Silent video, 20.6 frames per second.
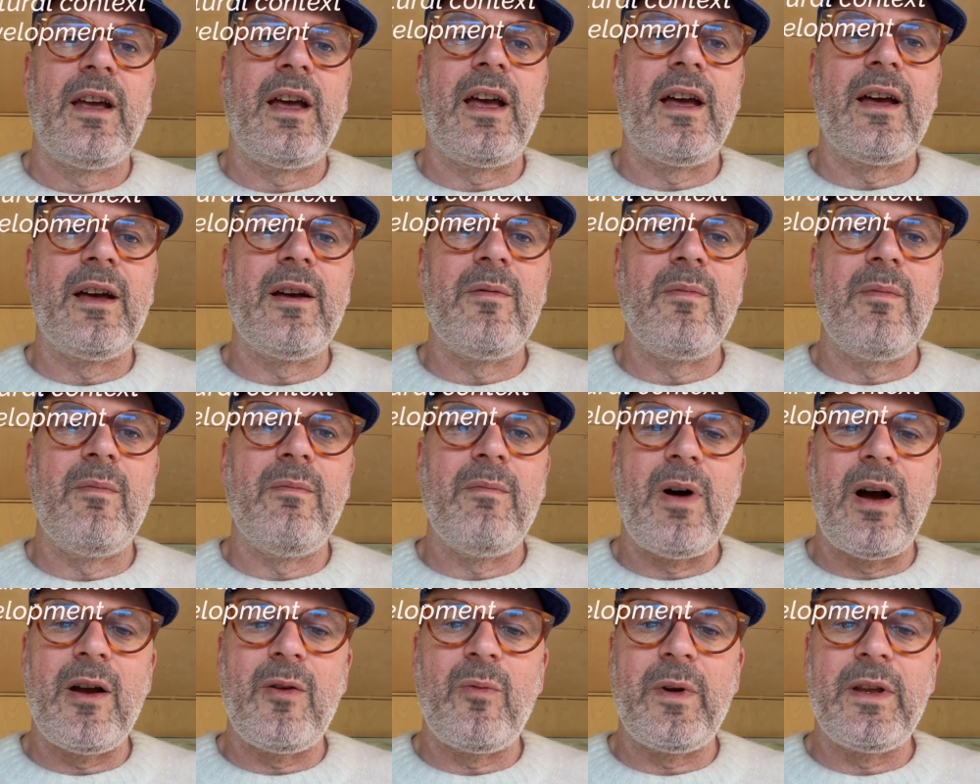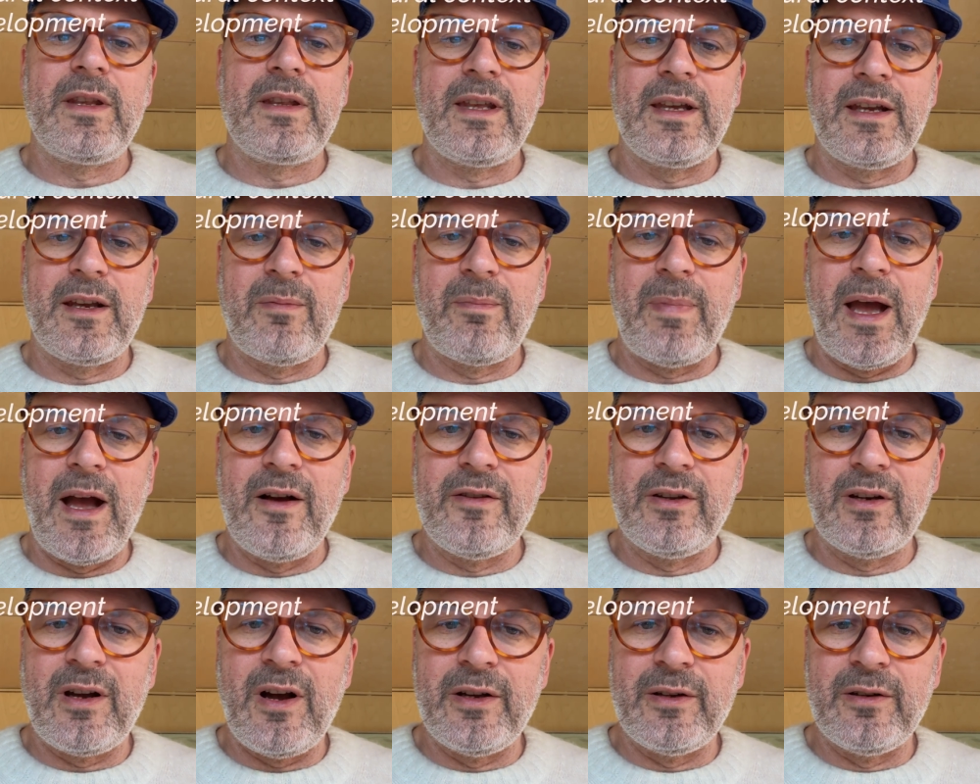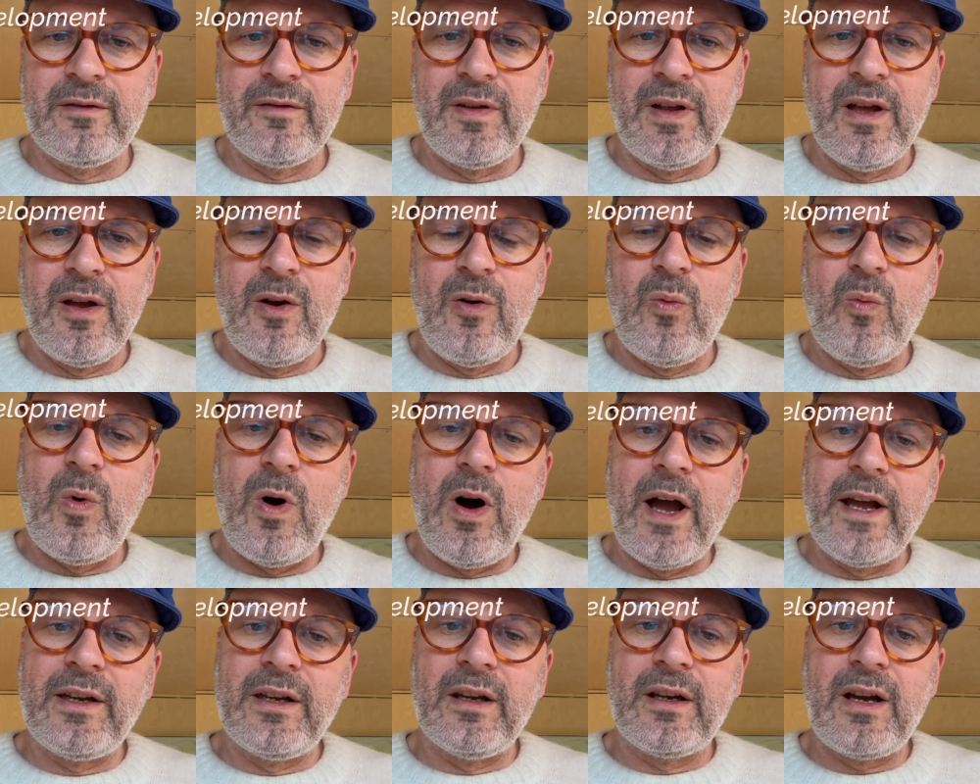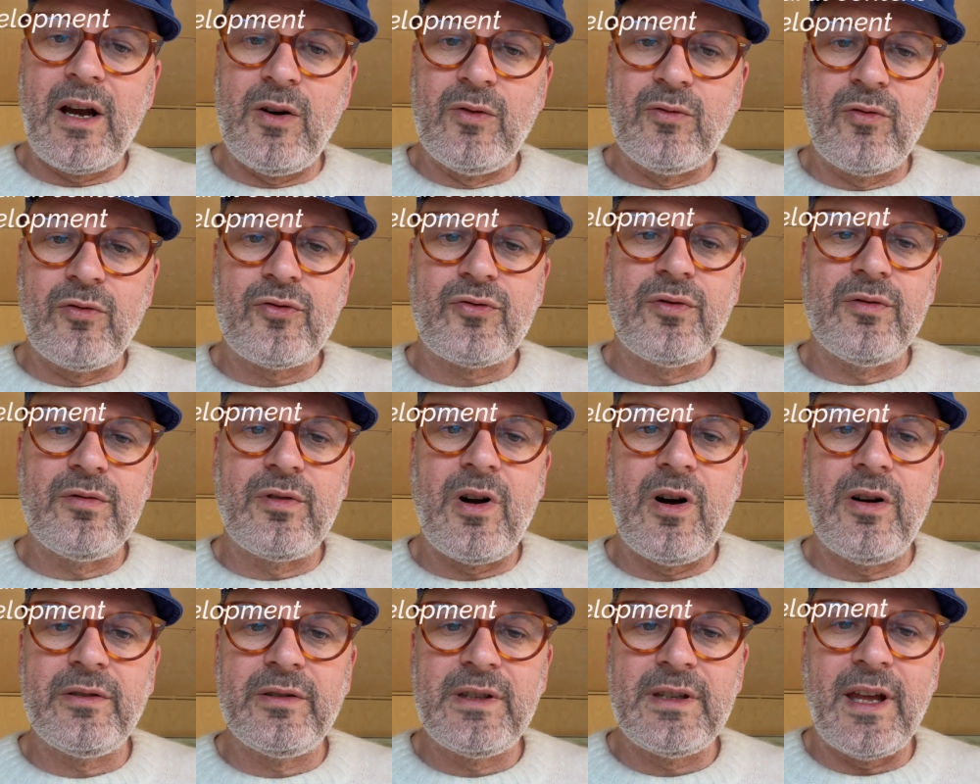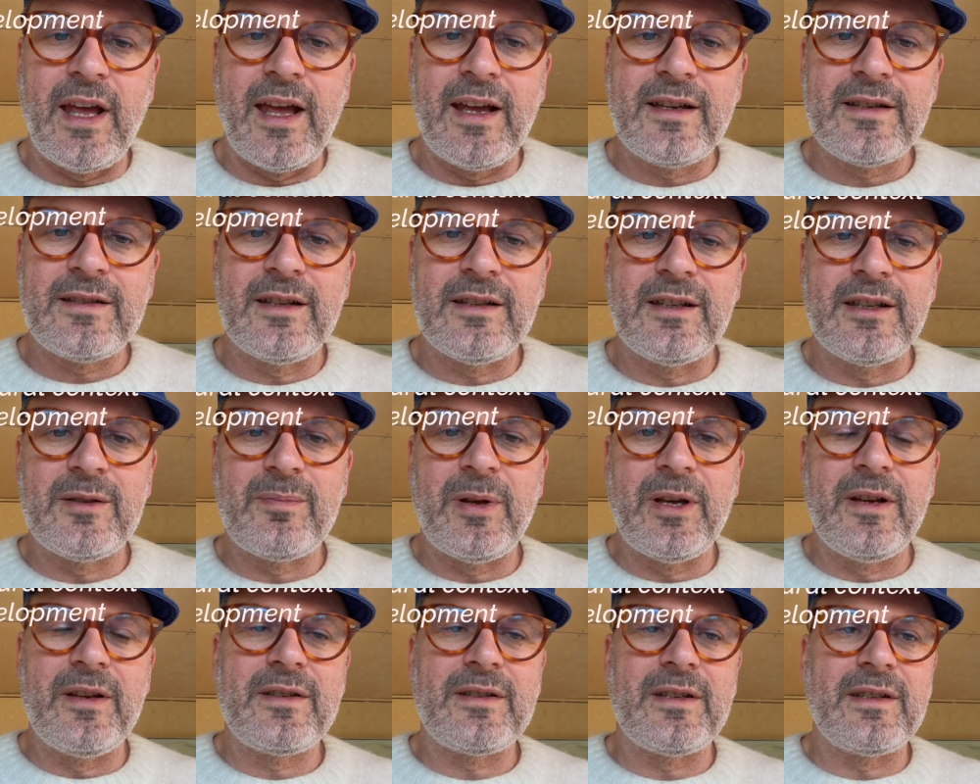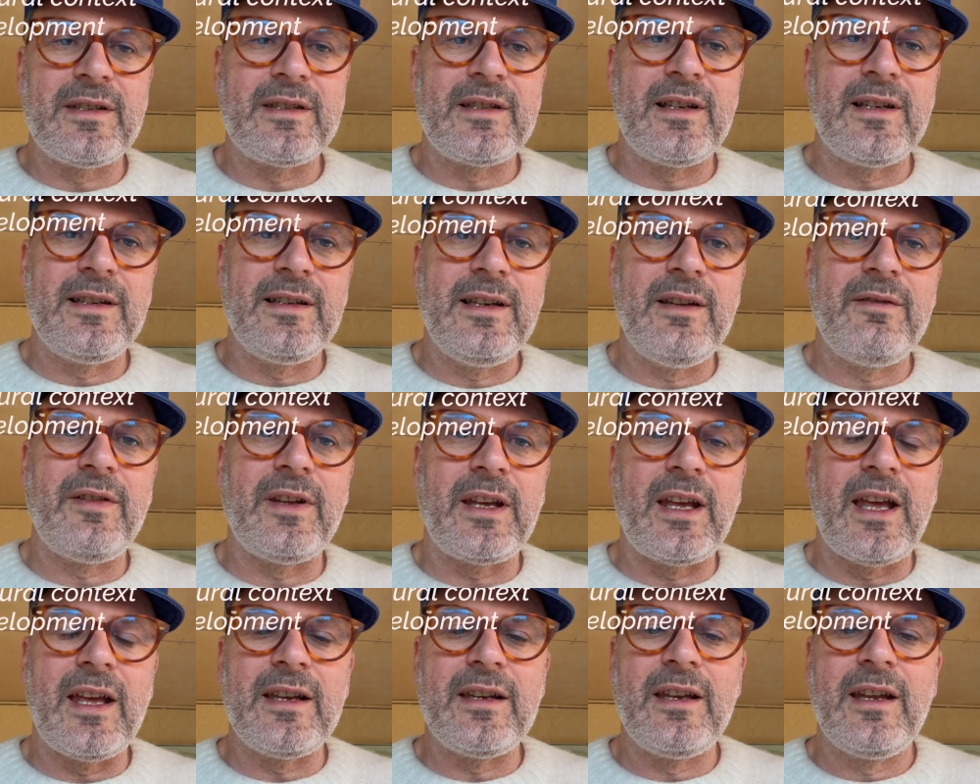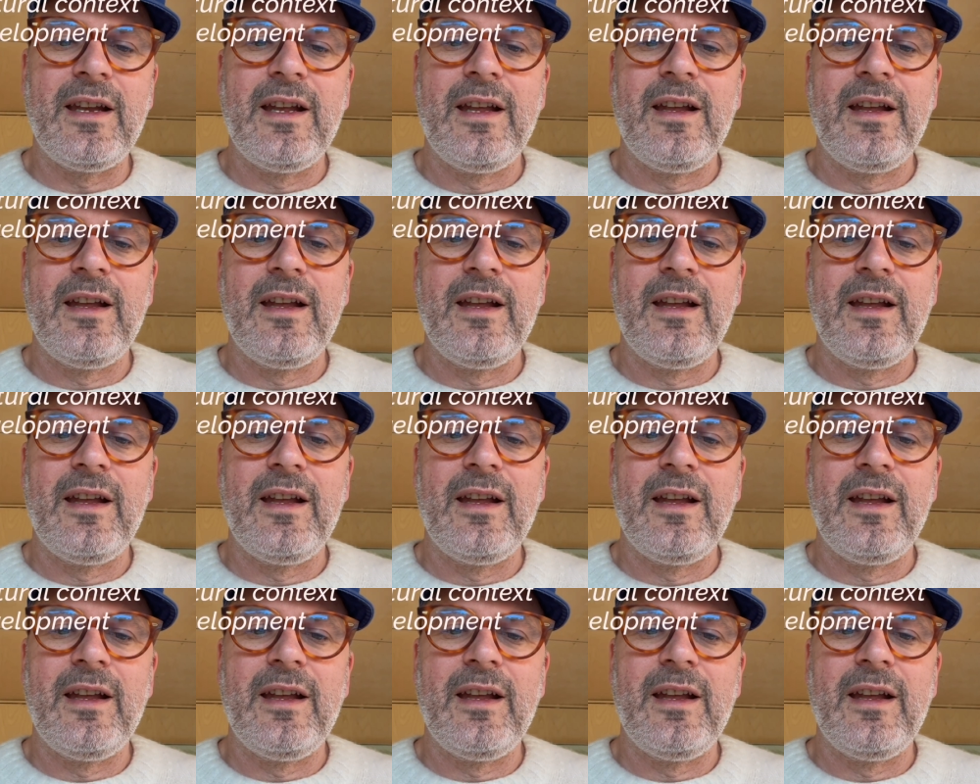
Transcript: Might we think about the kind of wider cultural context that this person's living in?